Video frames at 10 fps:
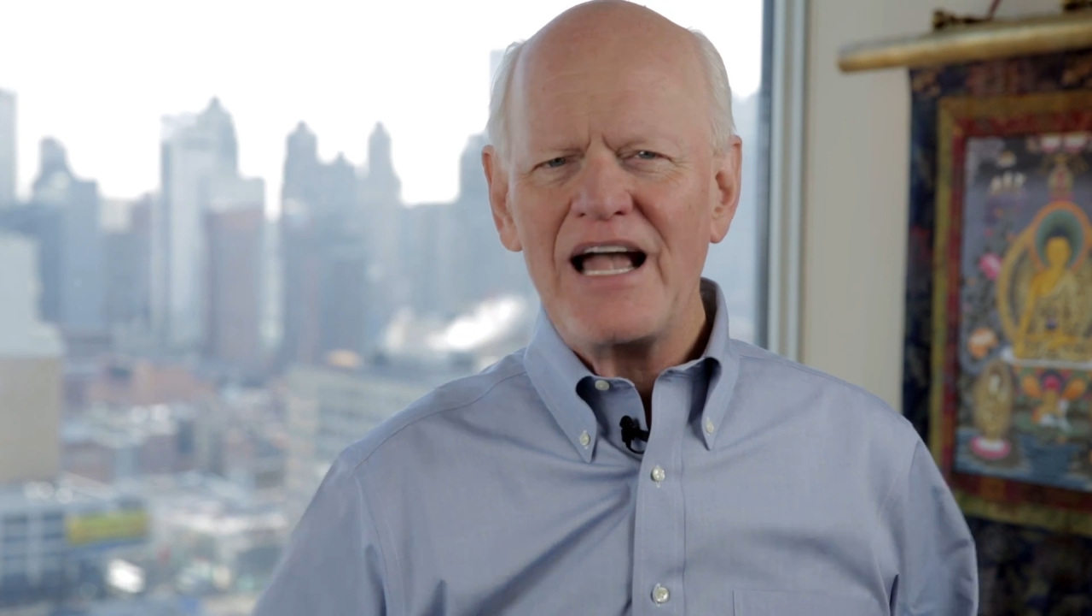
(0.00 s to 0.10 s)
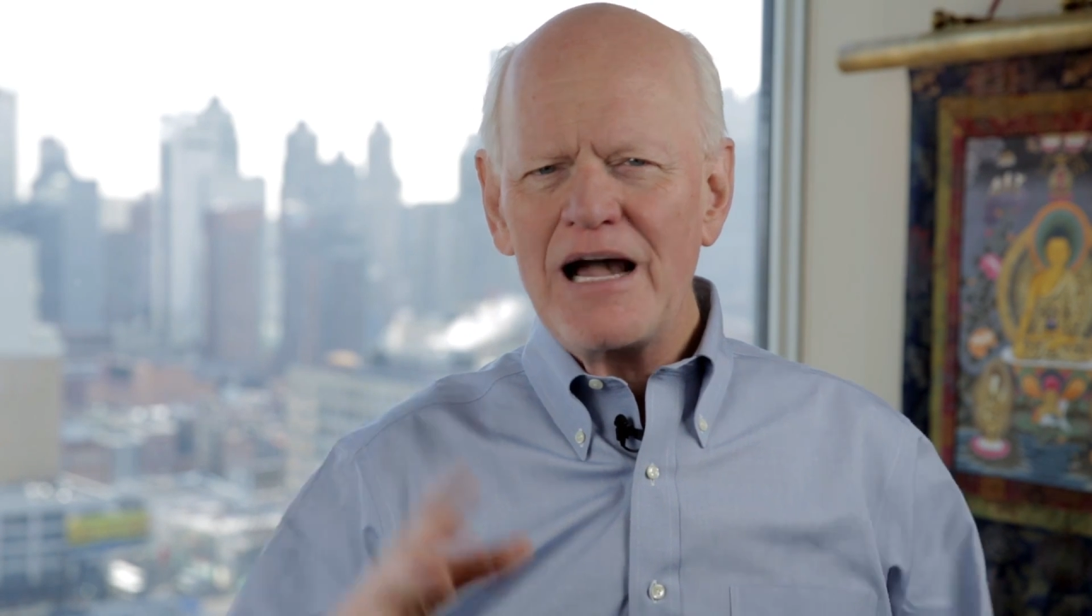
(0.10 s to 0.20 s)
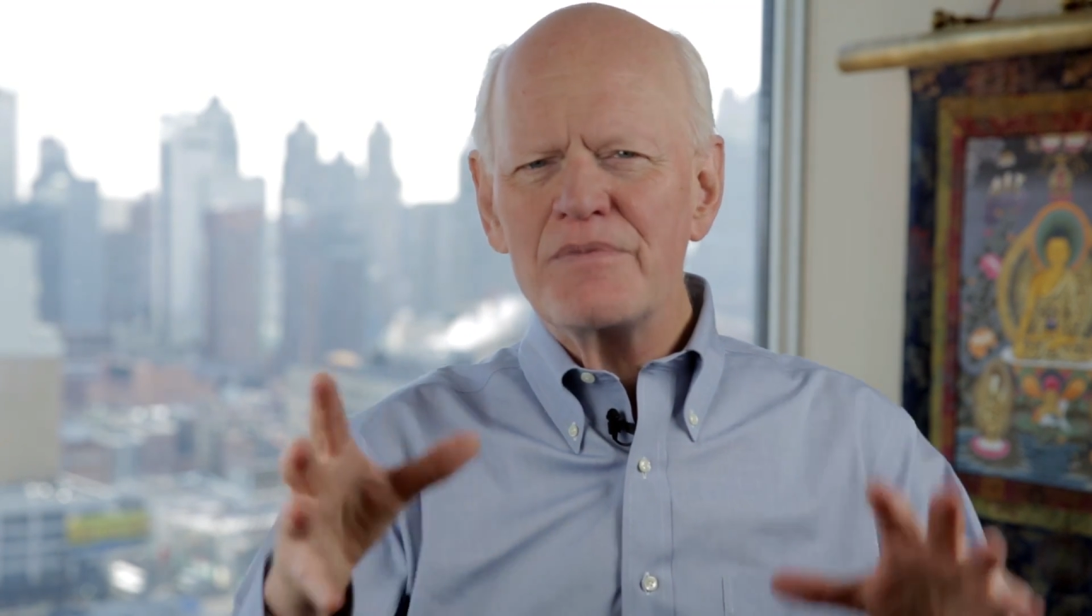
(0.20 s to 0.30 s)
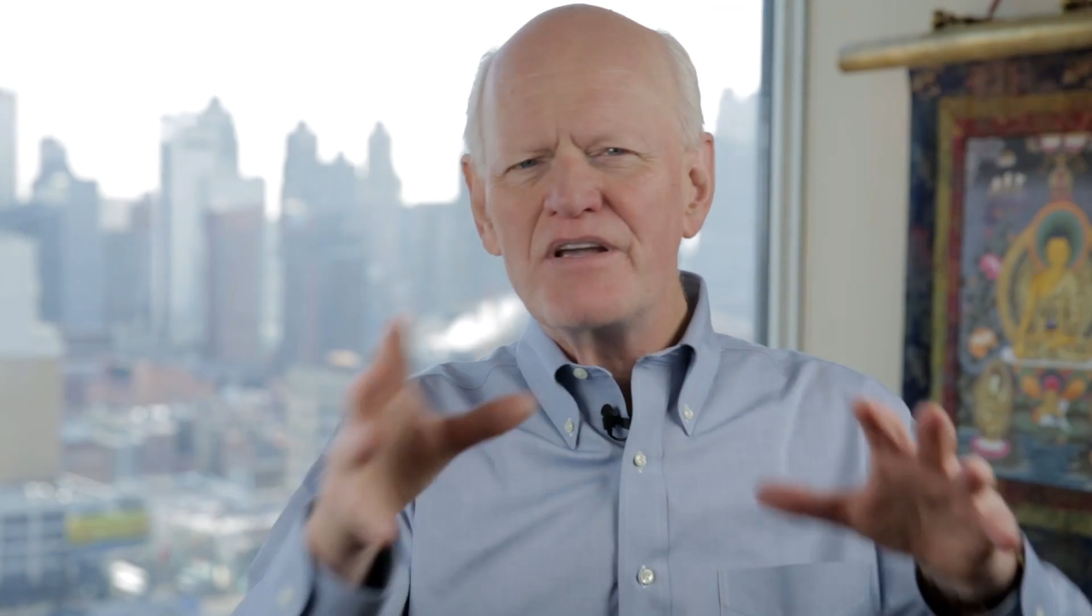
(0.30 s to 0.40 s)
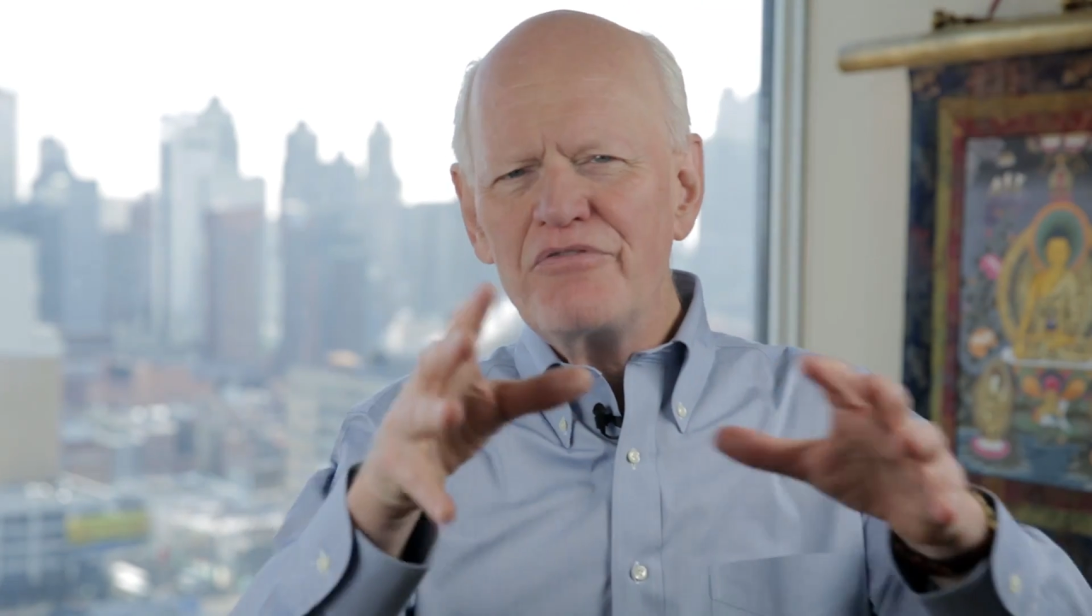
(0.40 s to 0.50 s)

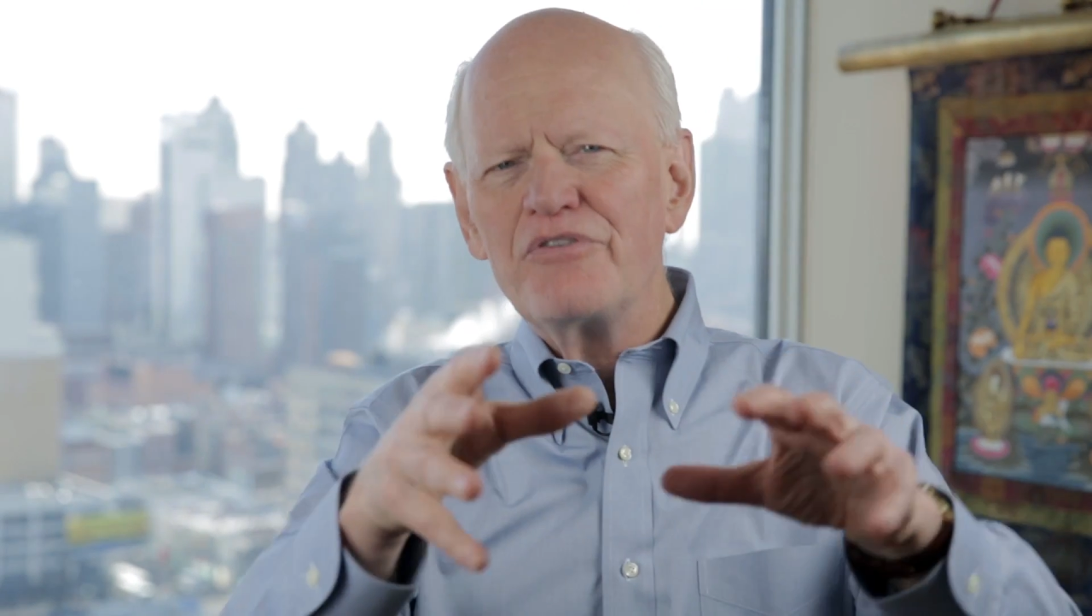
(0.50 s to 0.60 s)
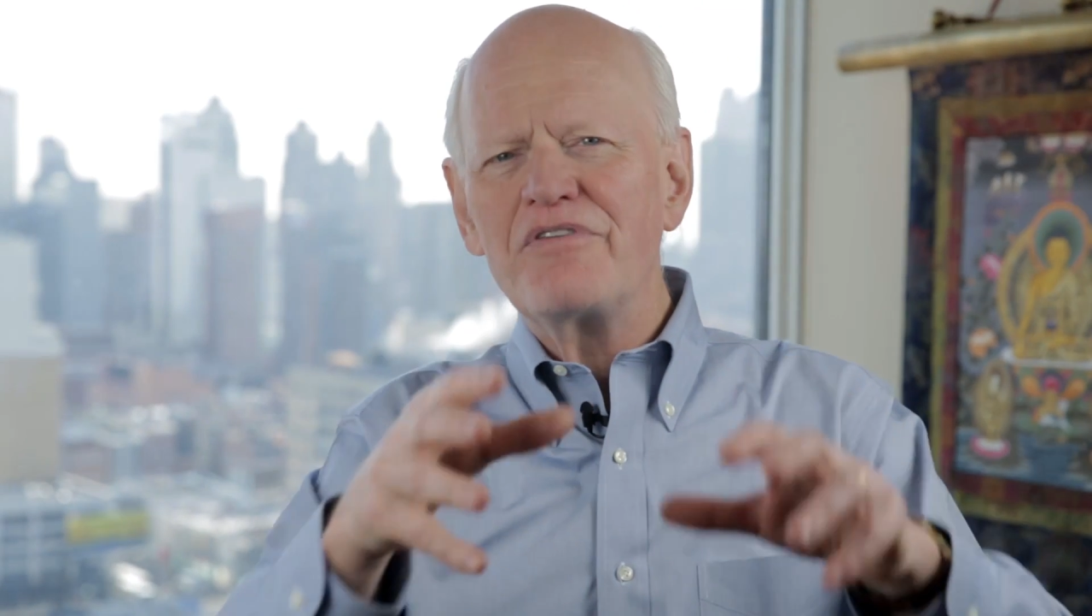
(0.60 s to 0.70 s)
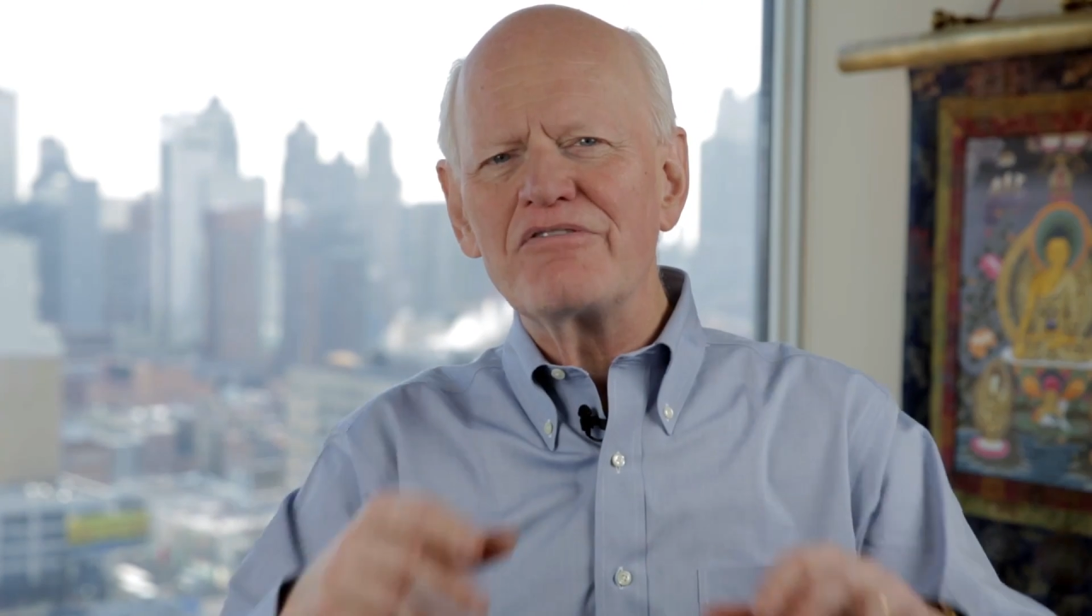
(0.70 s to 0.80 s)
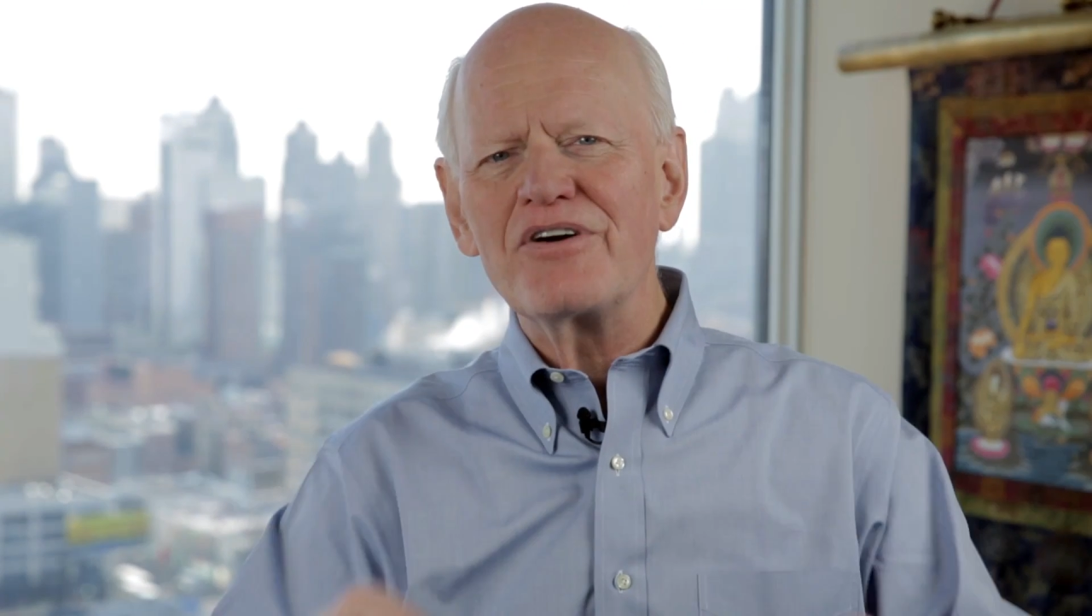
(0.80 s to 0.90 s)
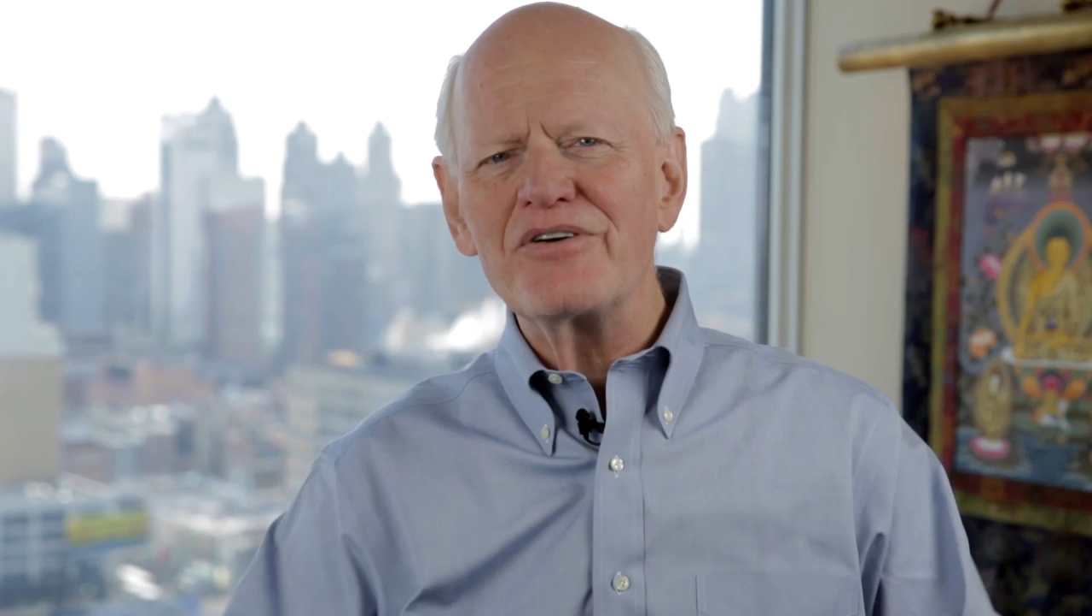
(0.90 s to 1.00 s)
How many of you have
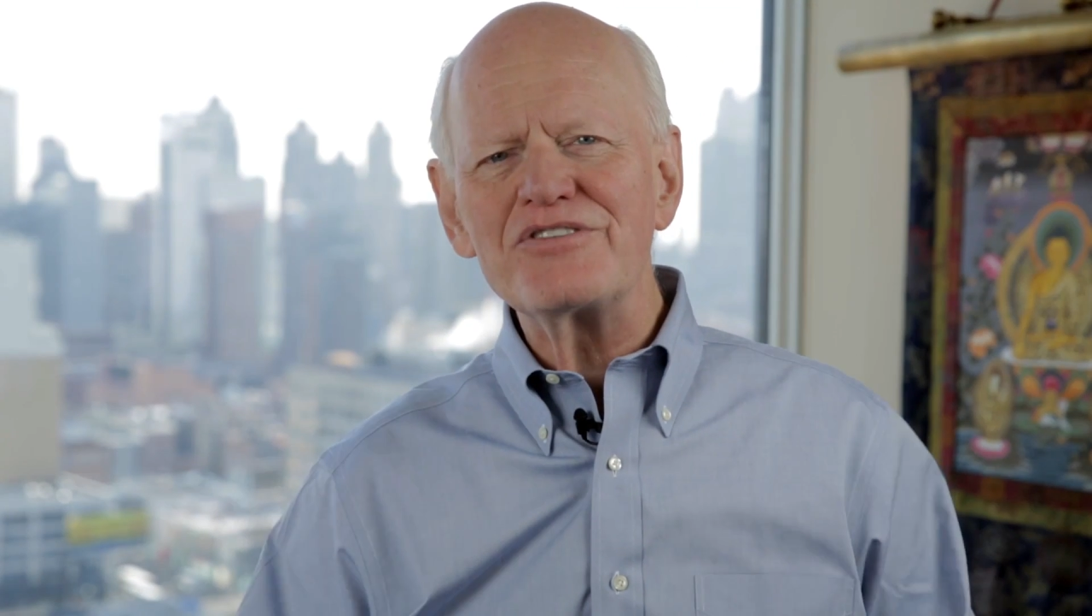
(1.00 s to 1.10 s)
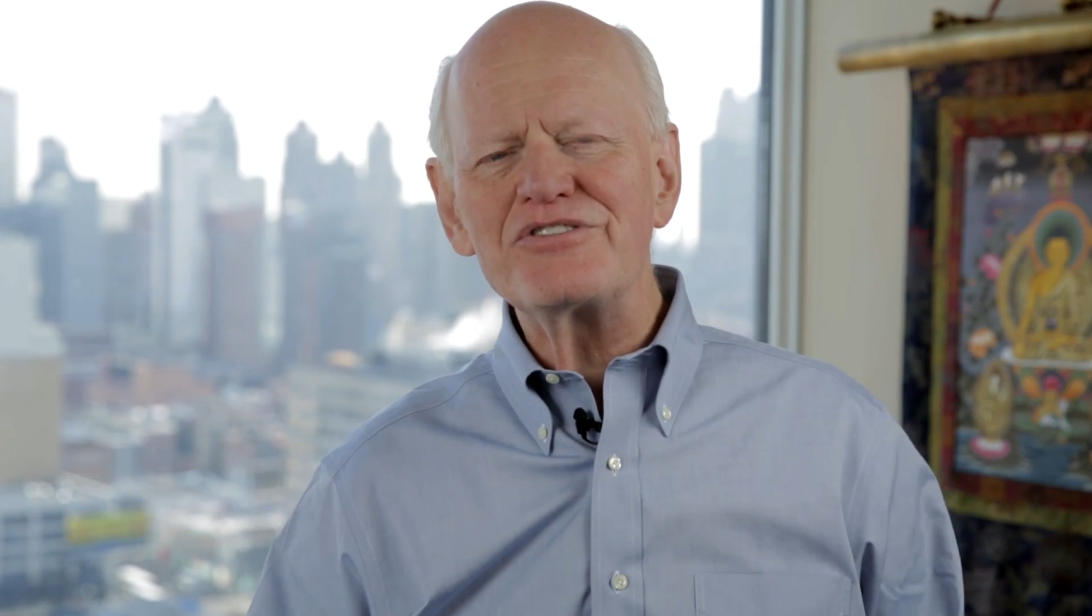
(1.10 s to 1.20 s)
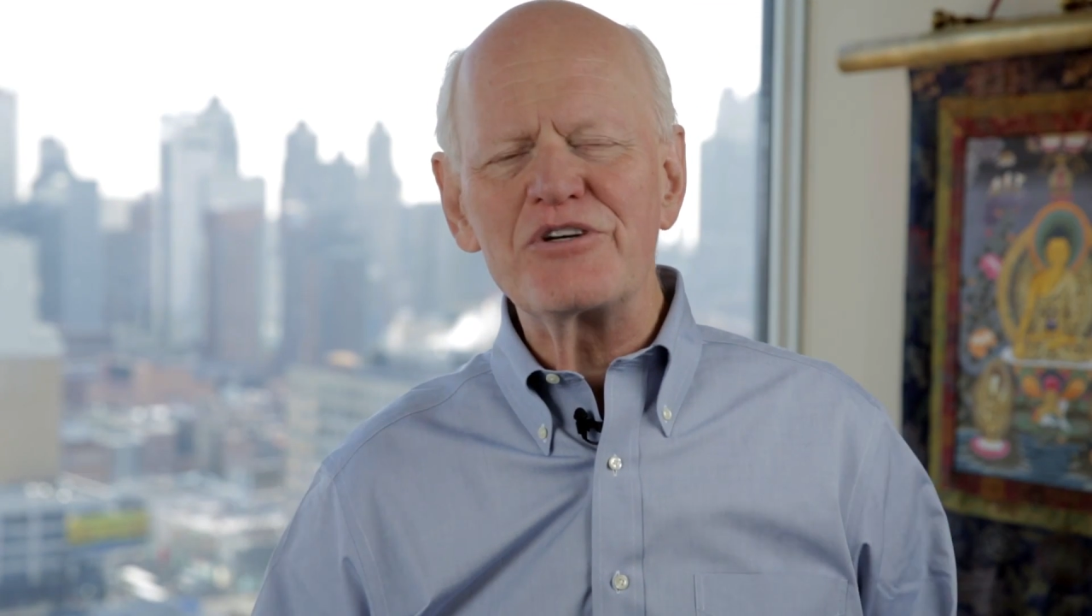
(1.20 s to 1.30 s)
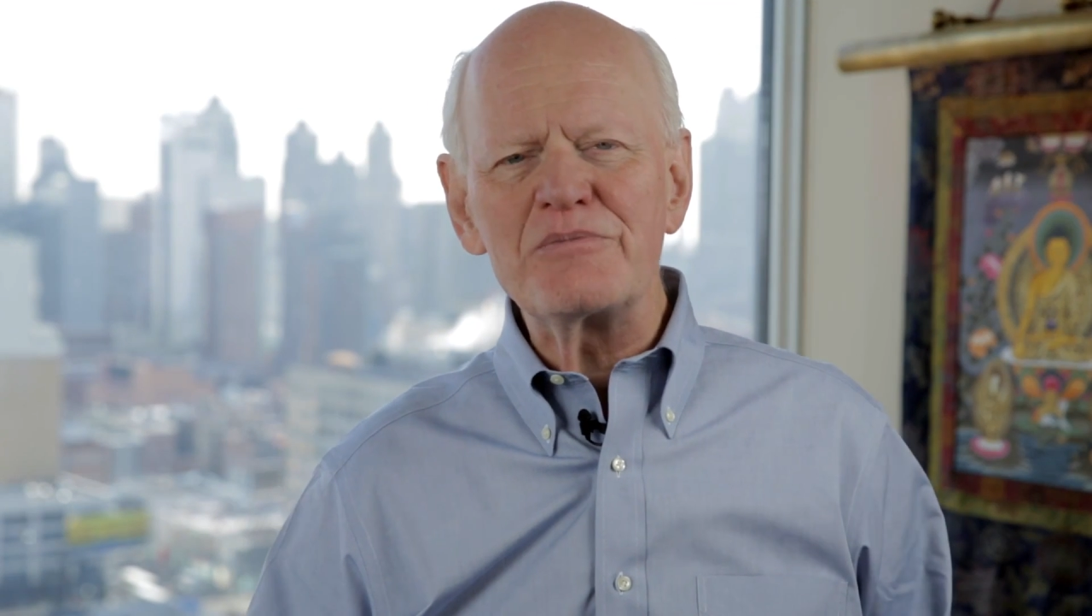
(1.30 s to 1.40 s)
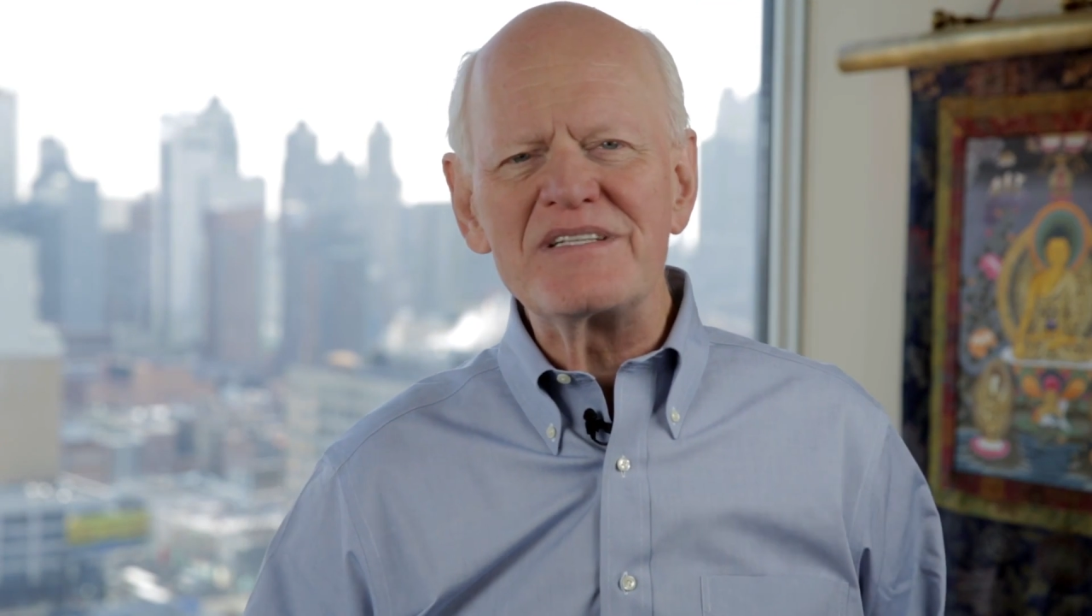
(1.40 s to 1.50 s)
ever heard a
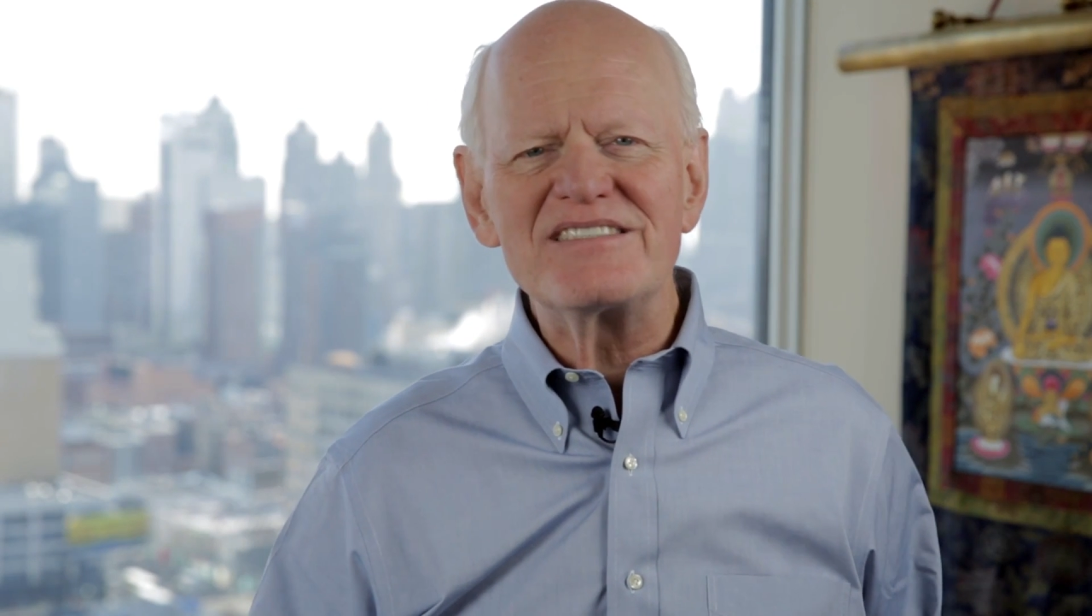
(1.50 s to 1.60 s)
sermon